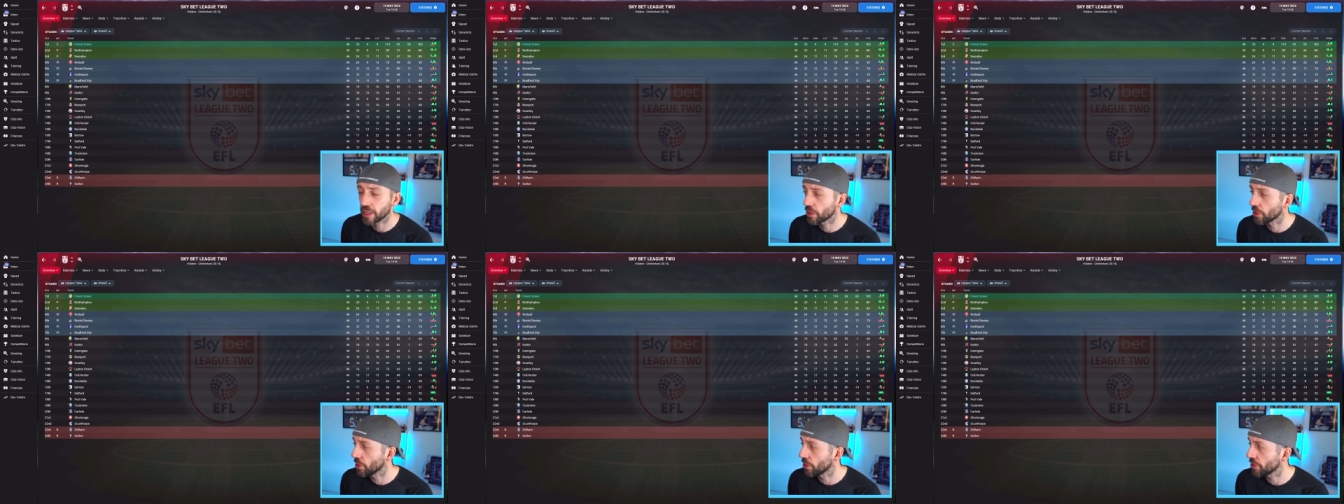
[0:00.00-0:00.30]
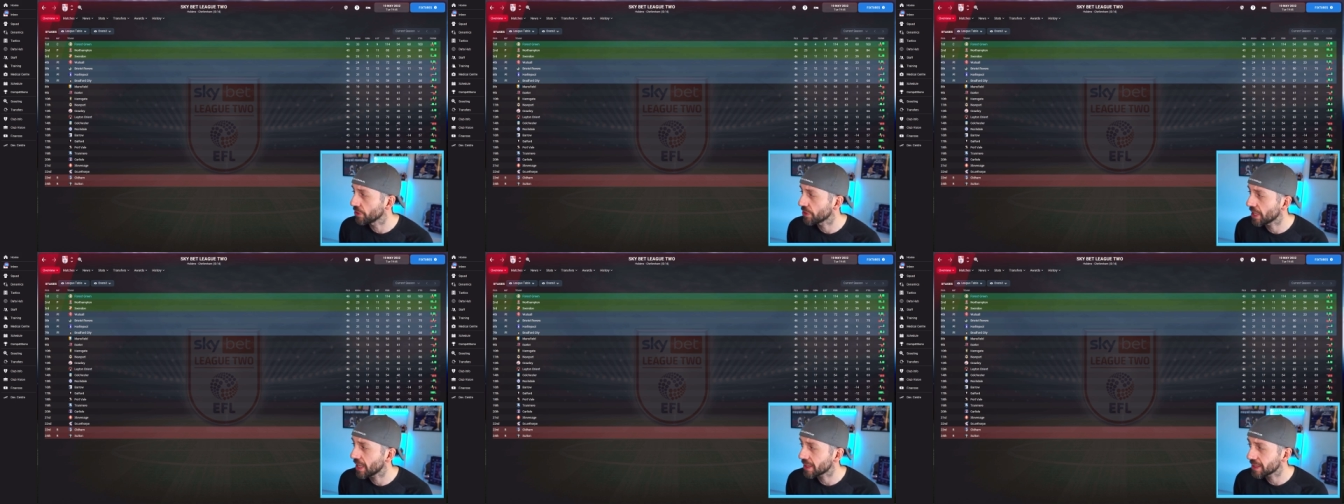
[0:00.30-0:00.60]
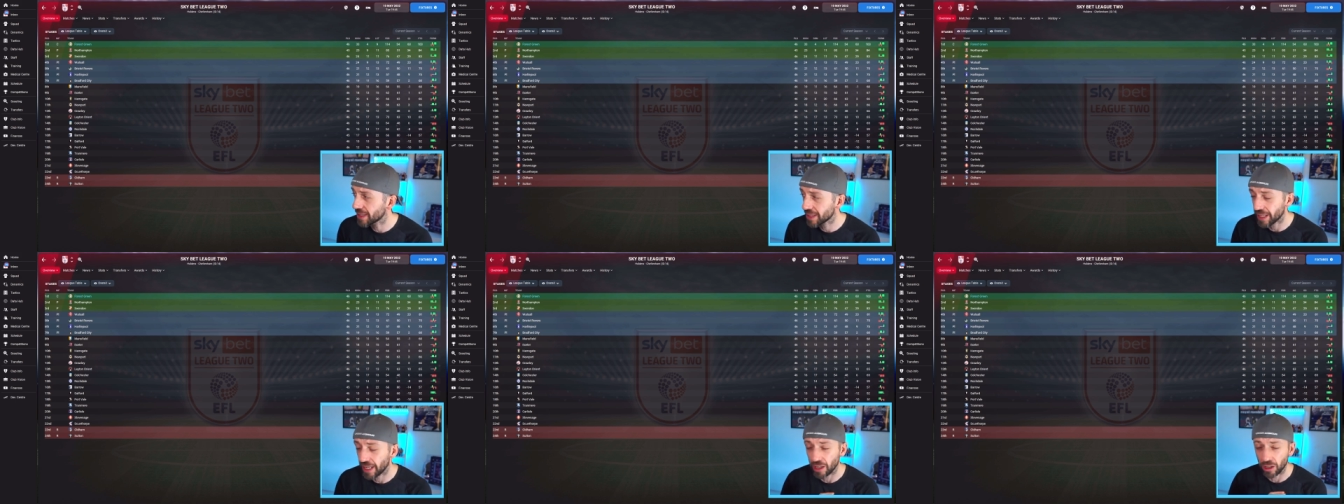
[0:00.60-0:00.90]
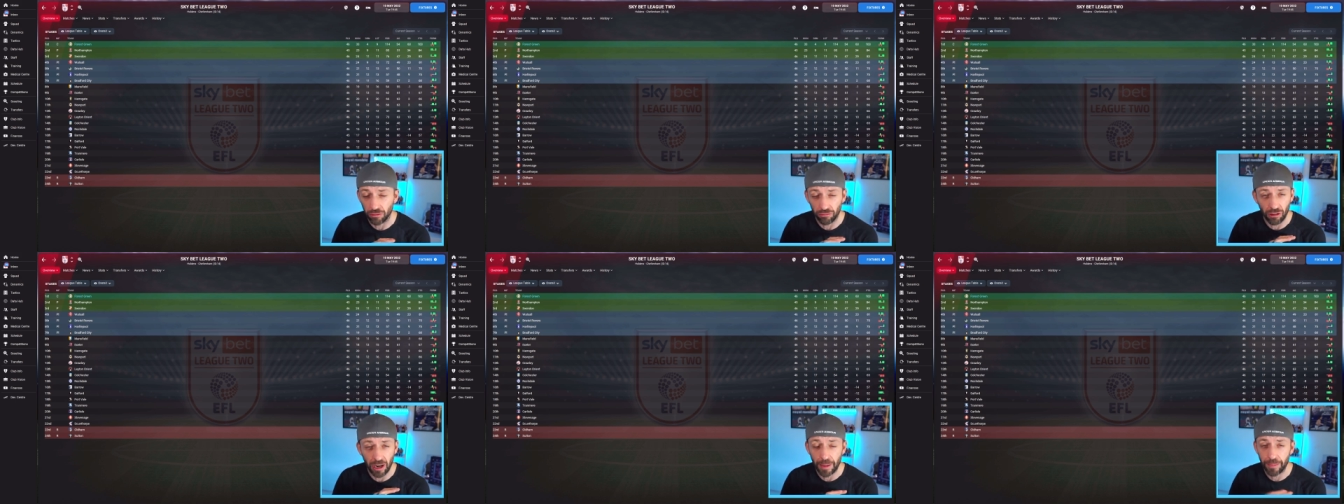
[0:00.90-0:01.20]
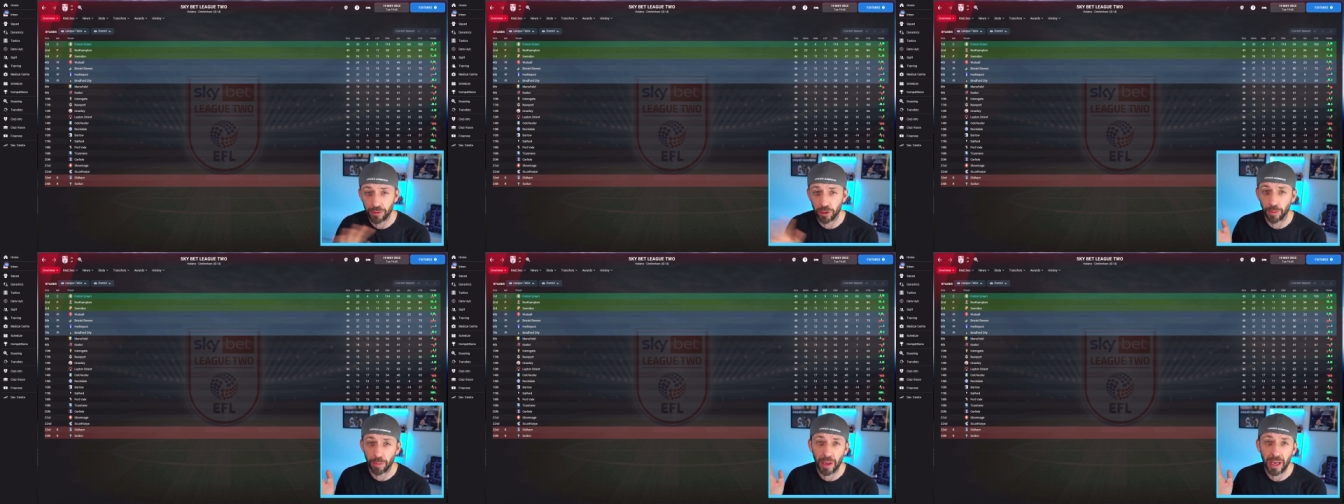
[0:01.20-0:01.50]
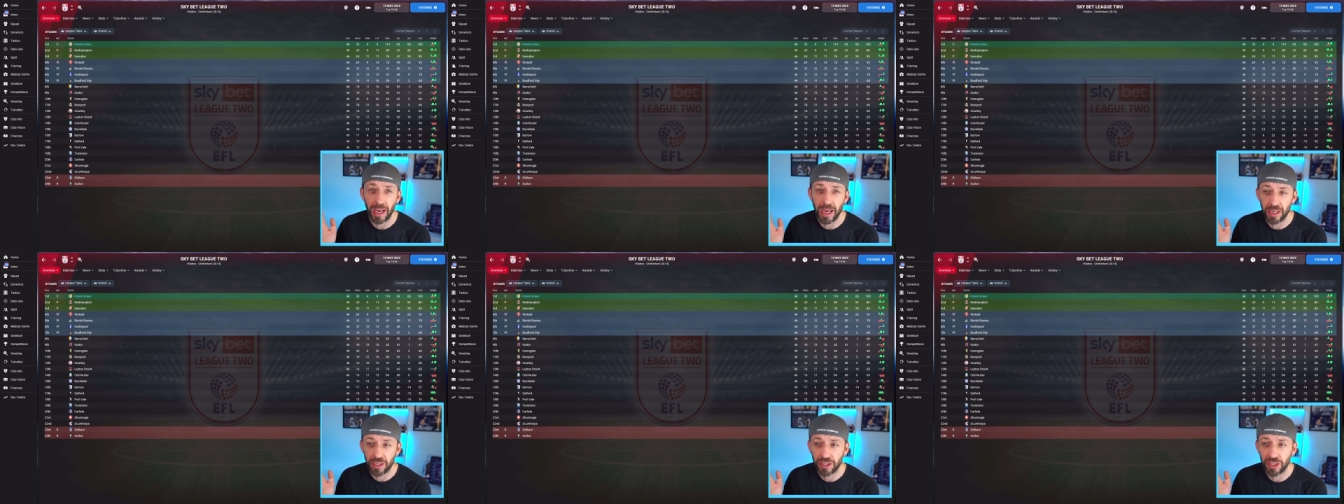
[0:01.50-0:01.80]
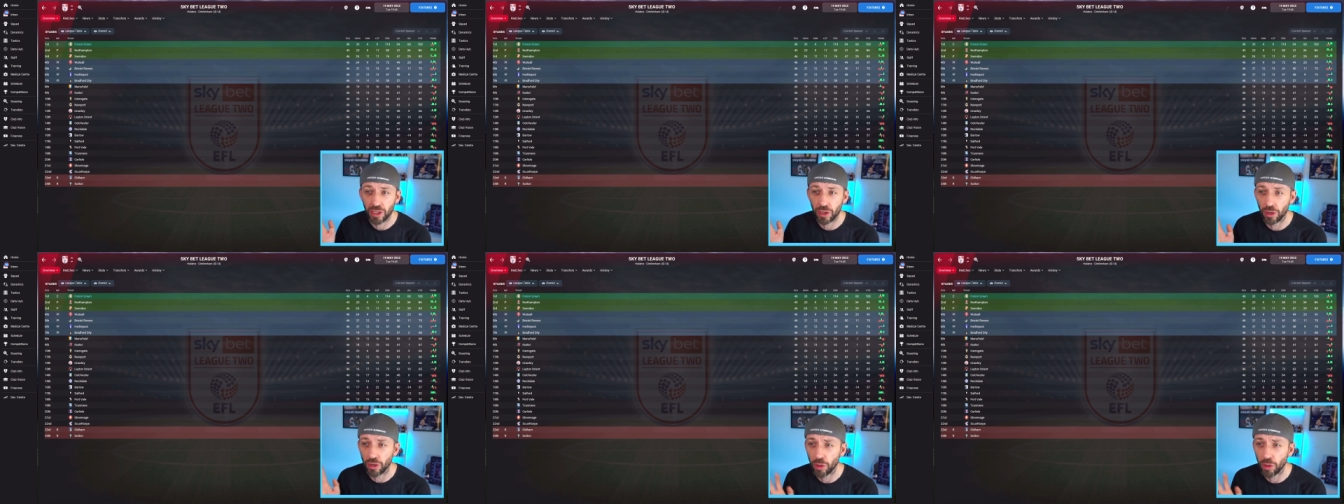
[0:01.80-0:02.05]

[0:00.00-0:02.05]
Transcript: goals. They had the title wrapped up ages ago.